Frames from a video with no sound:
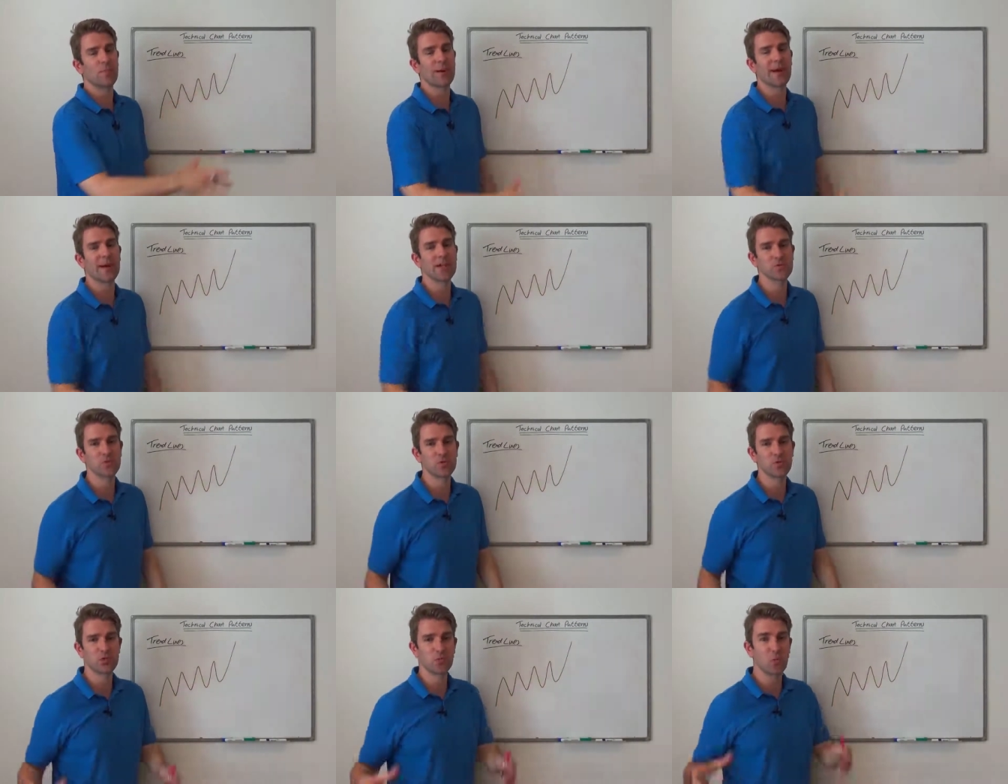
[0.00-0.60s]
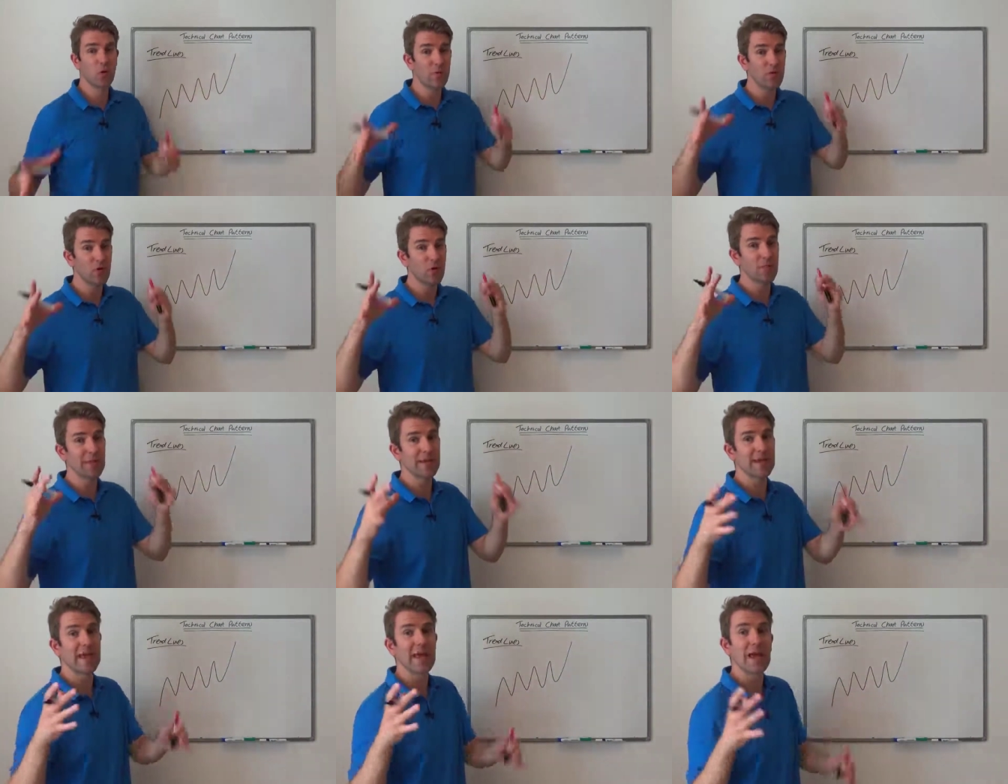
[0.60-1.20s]
patterns, which is what we've got to
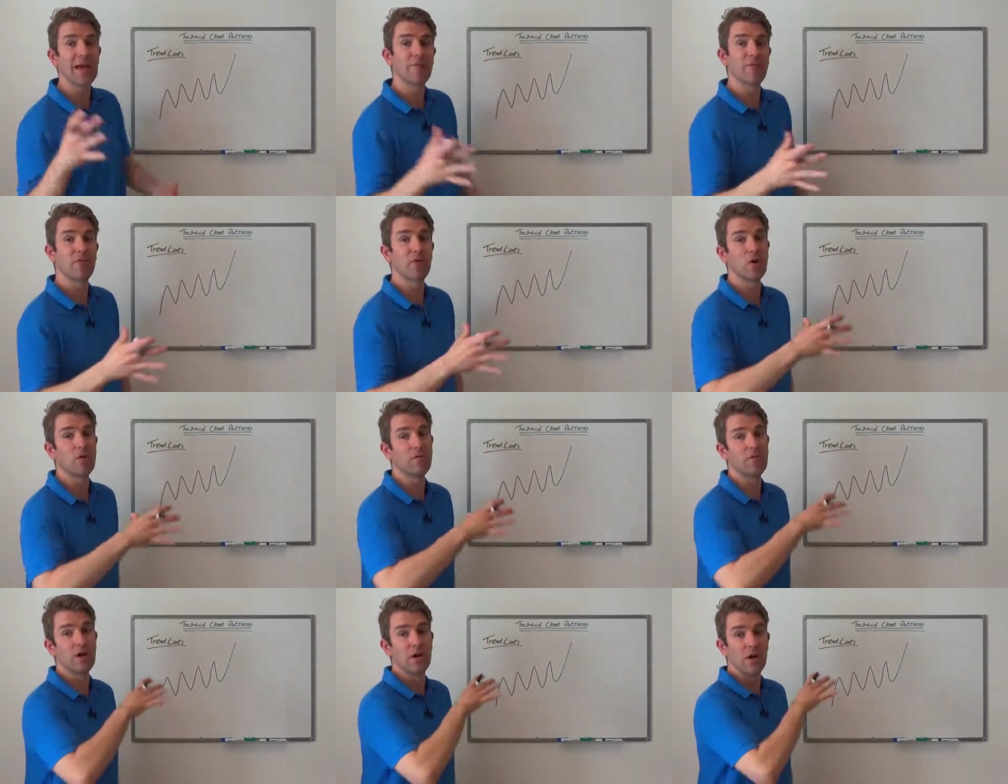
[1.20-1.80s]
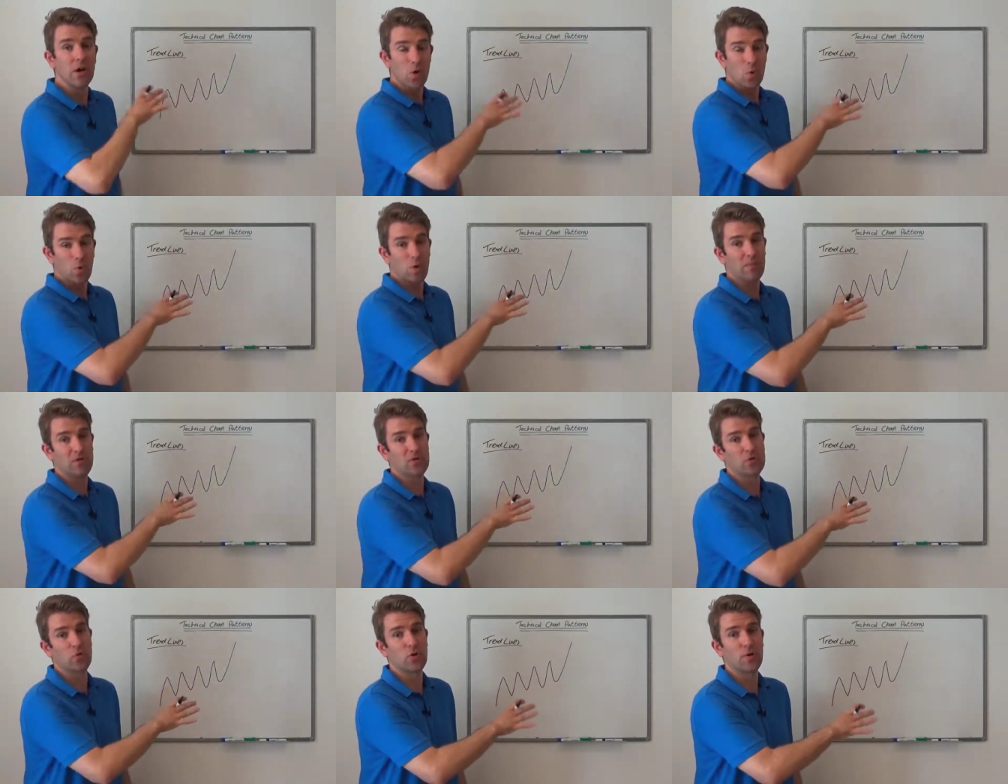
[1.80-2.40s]
be careful of when
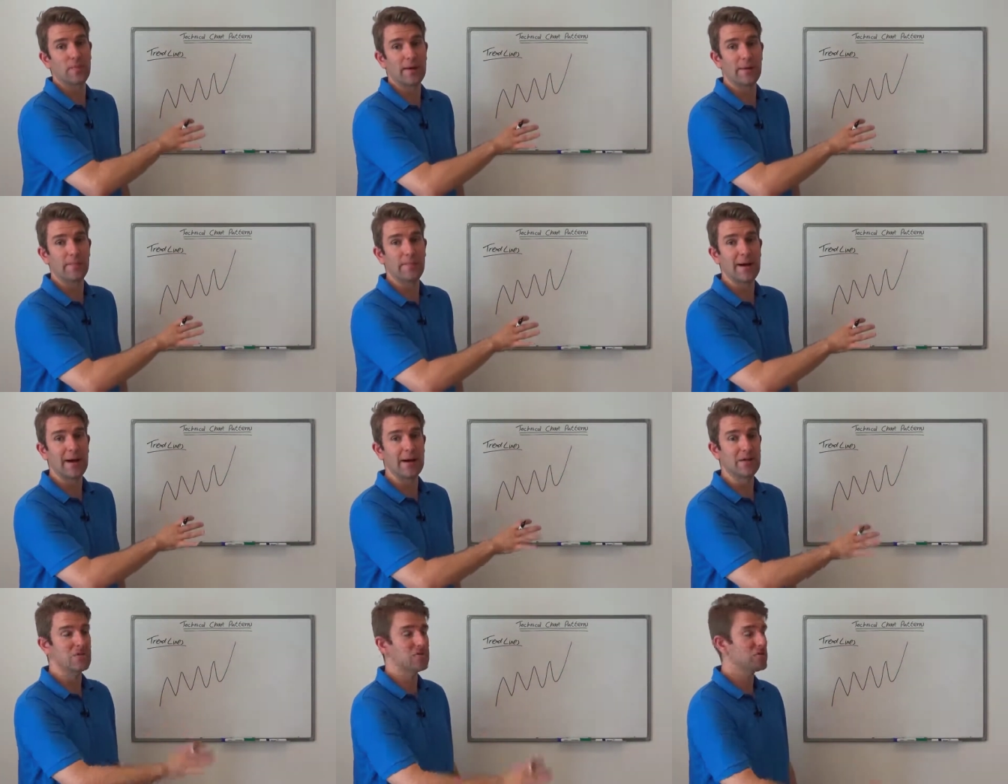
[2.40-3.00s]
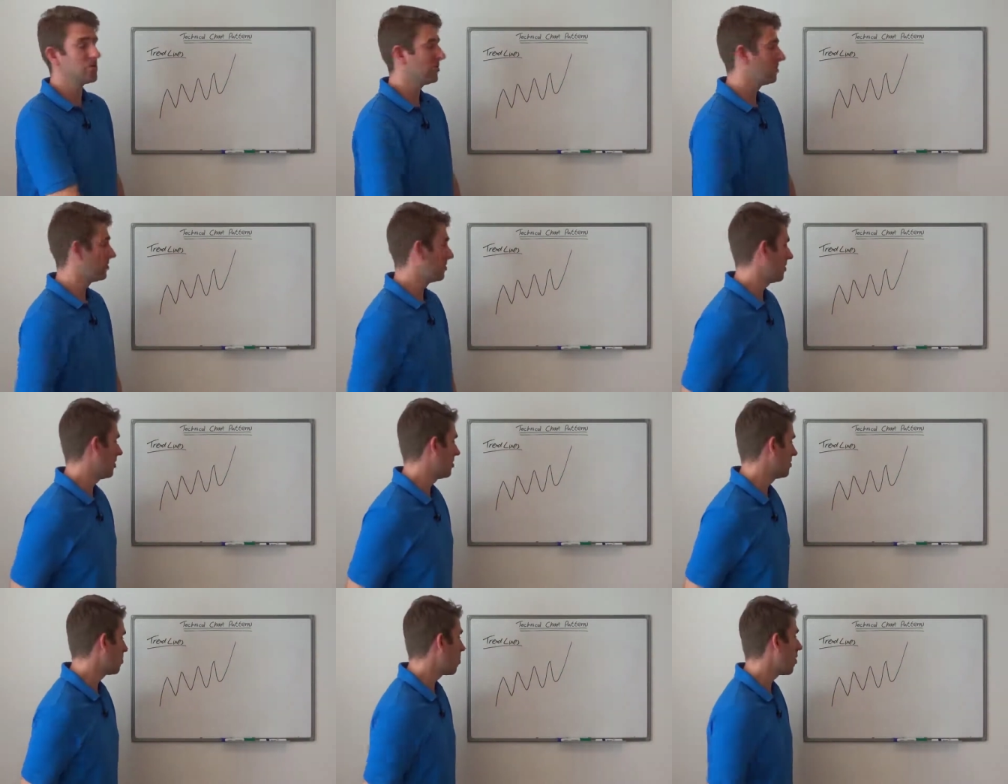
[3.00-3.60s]
we're talking about patterns on
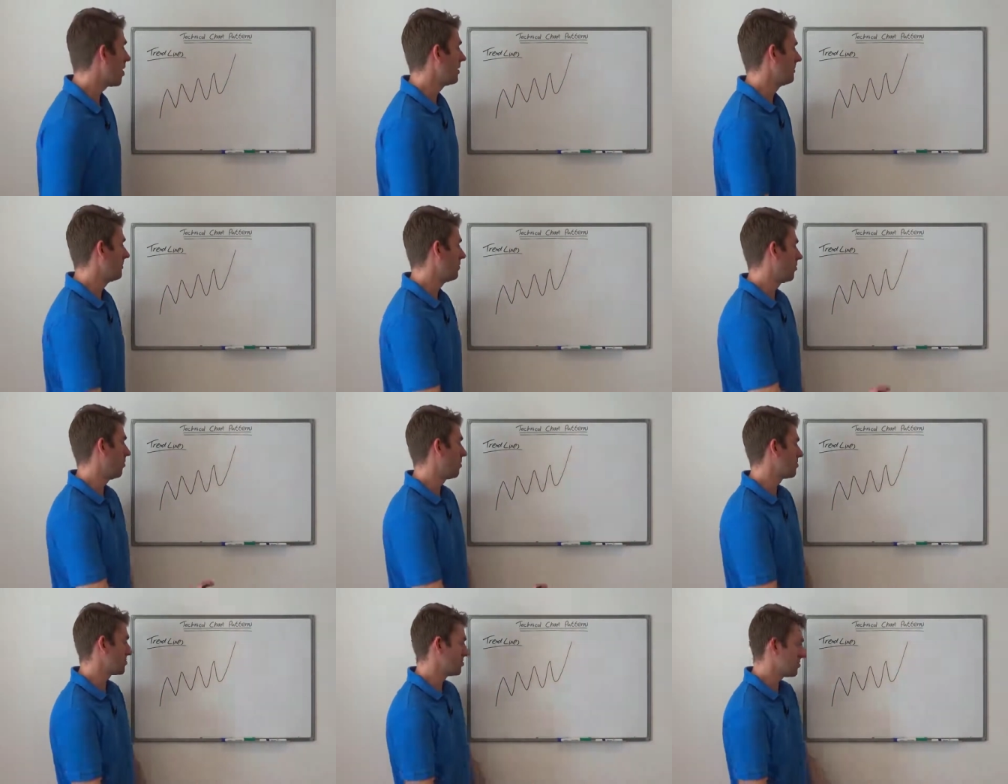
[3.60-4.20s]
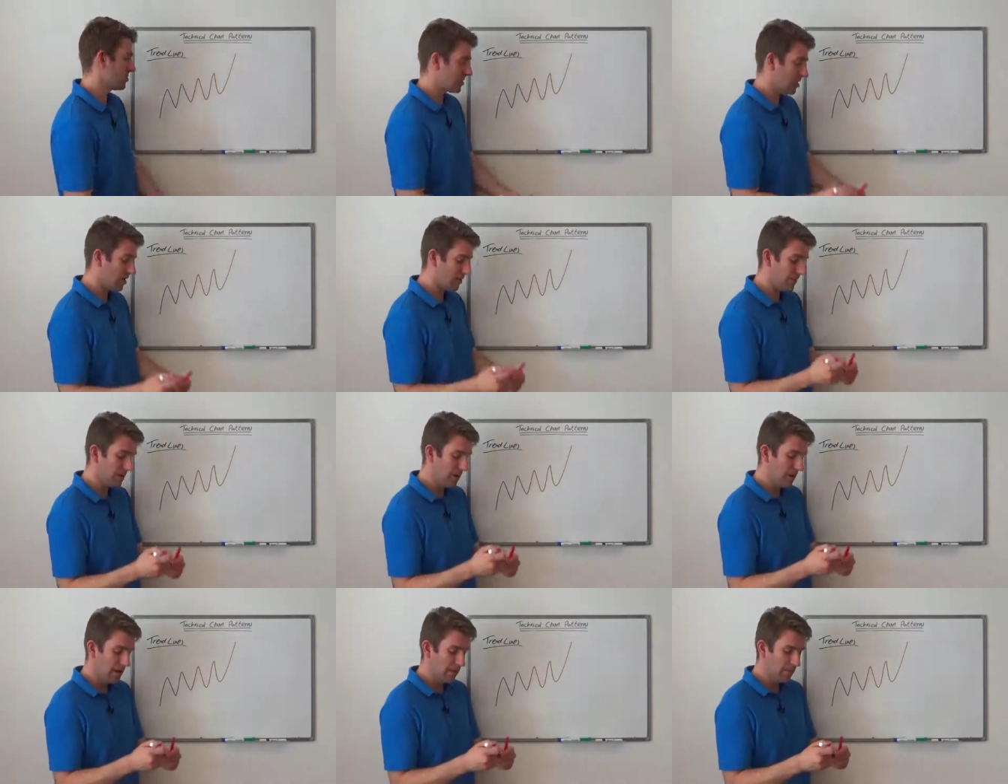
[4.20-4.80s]
whiteboards and
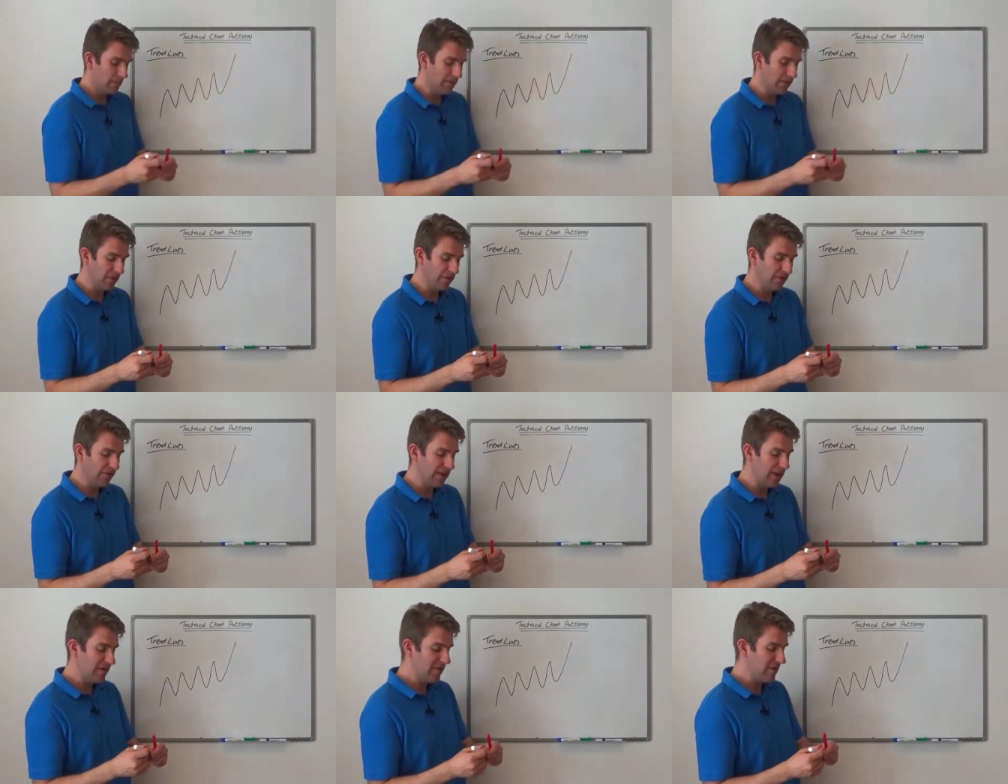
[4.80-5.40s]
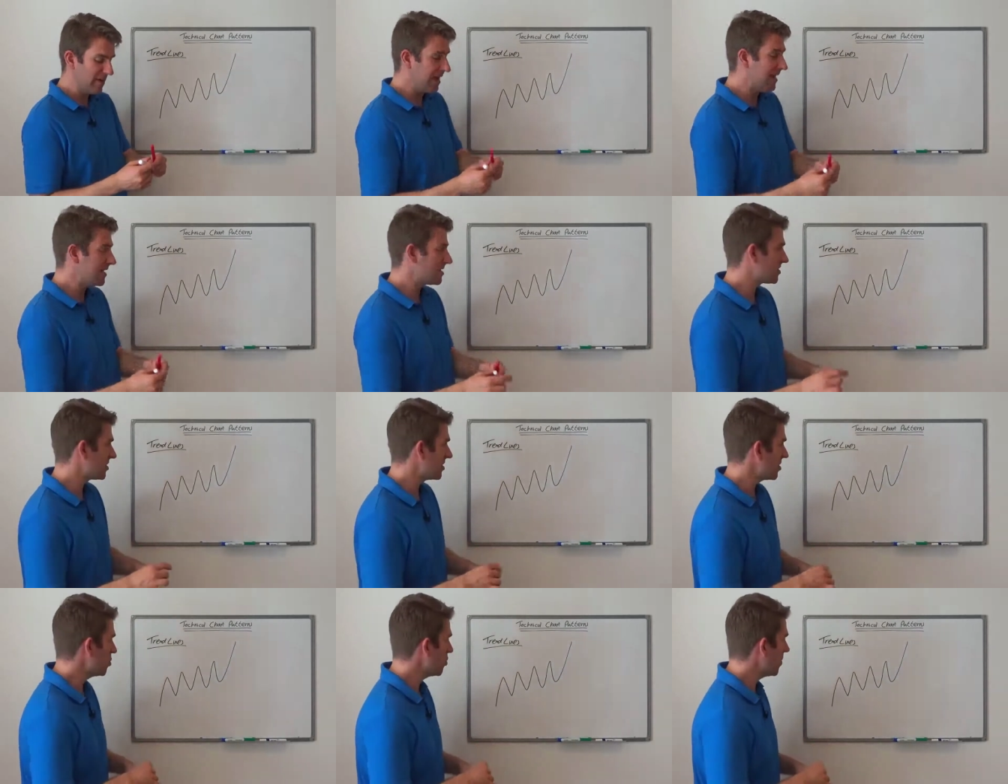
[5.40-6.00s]
stuff. But the theory
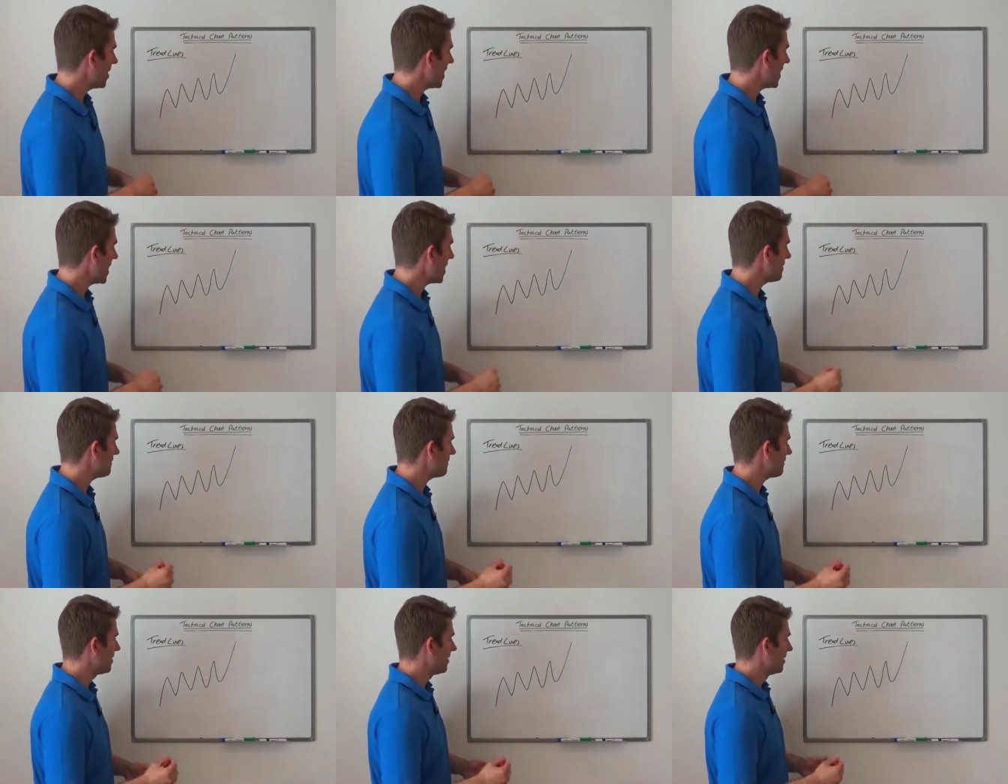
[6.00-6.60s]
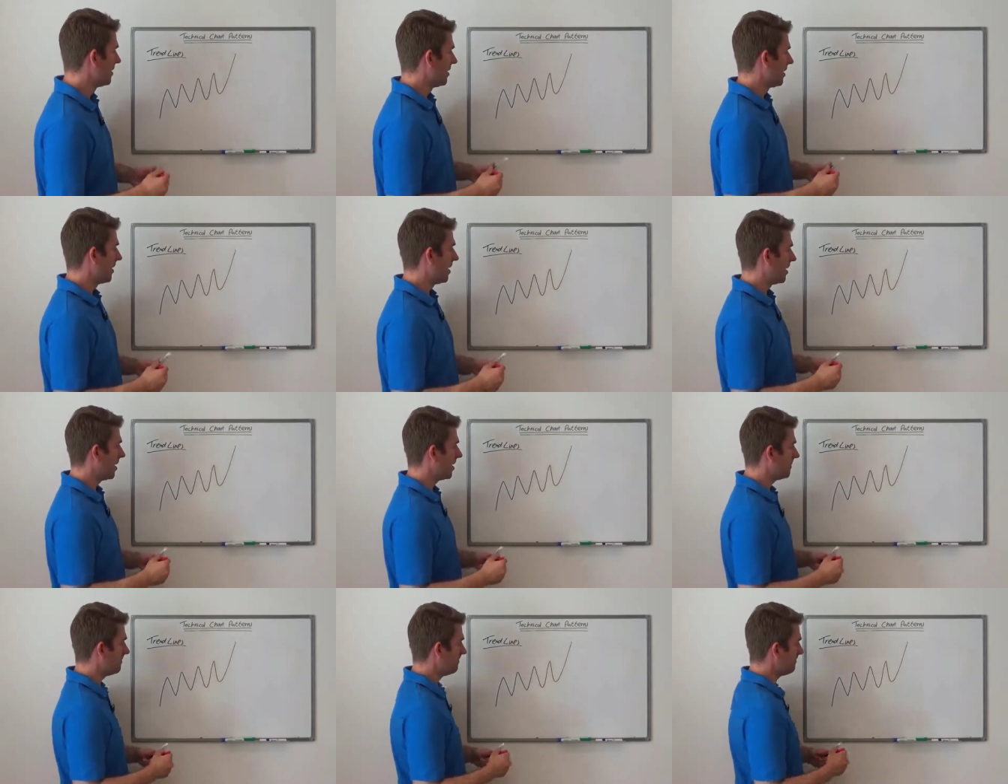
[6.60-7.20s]
is that you have
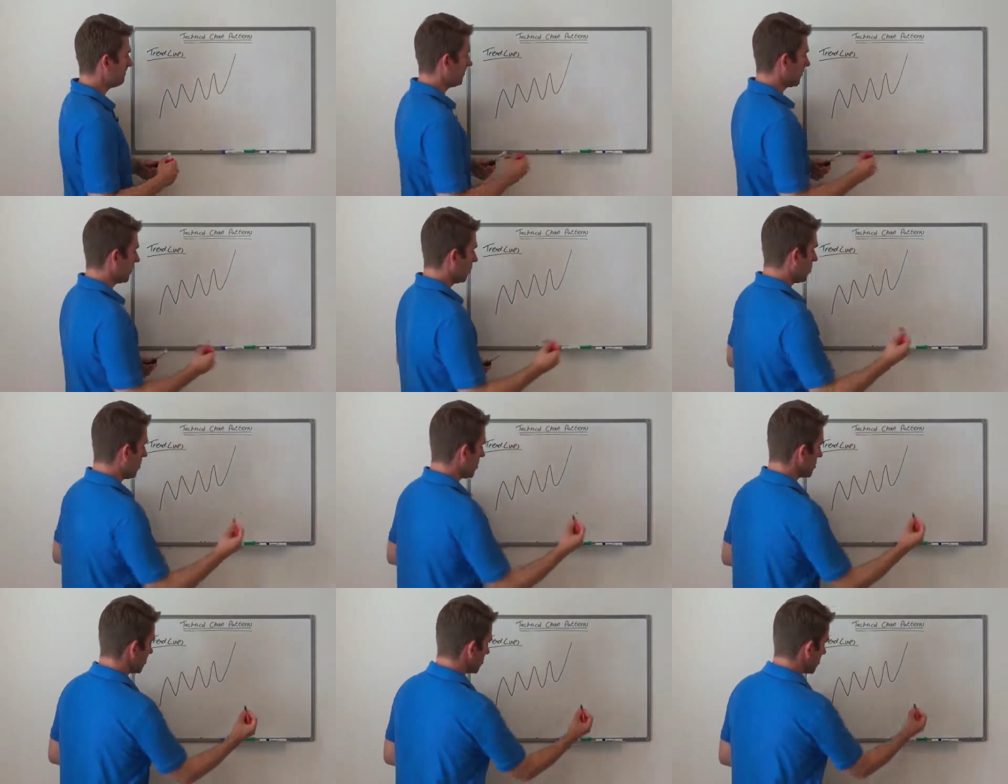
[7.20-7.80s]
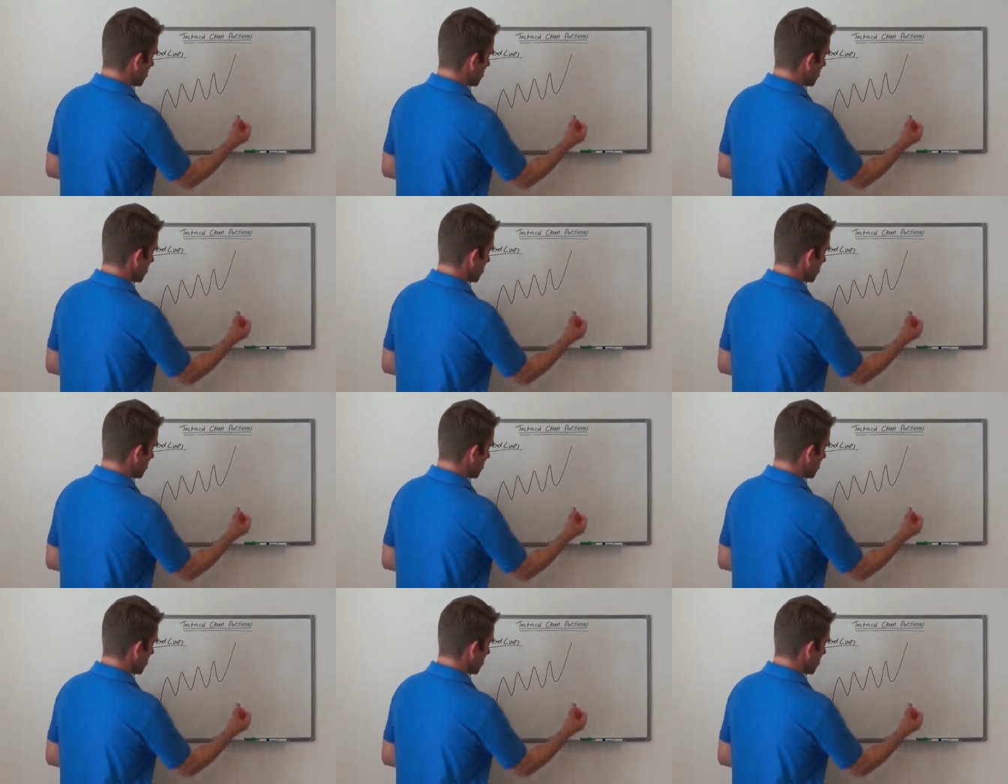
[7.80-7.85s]
what's